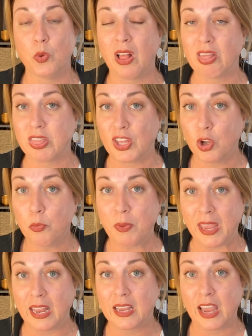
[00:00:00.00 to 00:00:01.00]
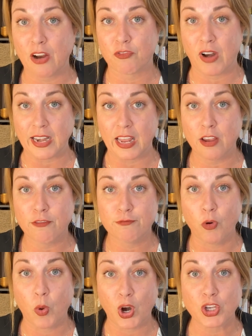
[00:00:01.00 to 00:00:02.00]
a little bit get ready
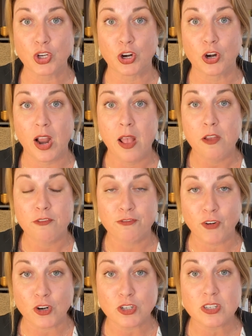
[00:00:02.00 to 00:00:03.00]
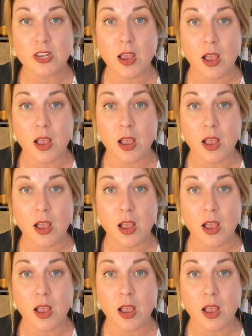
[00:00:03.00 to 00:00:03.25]
for your first